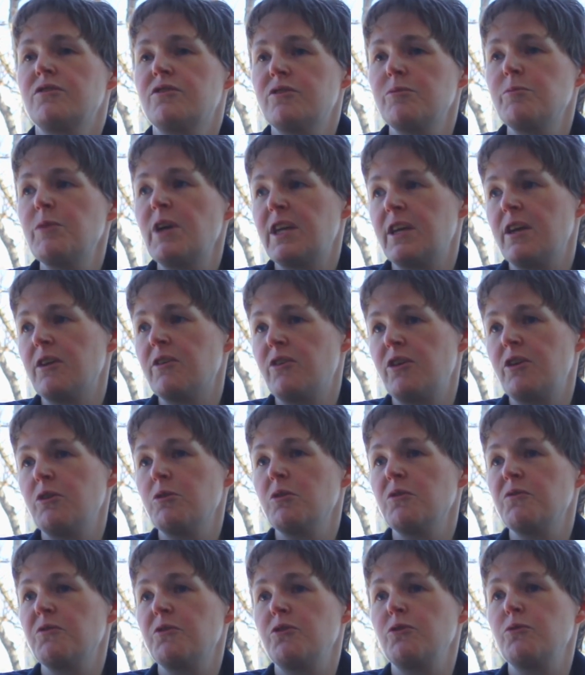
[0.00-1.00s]
to make it
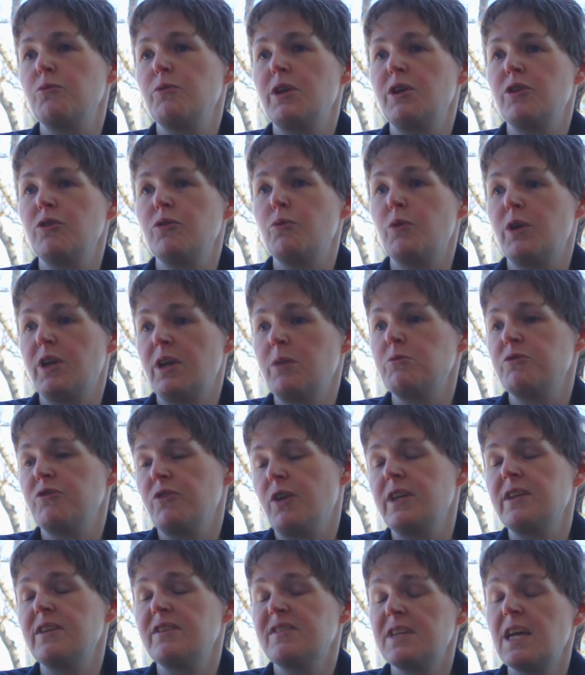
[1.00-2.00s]
clearer for the reader what I'm
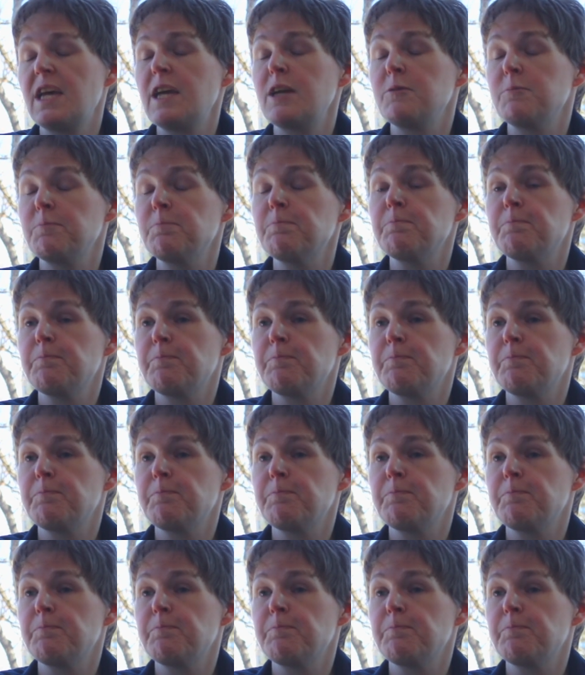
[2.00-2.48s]
trying to say?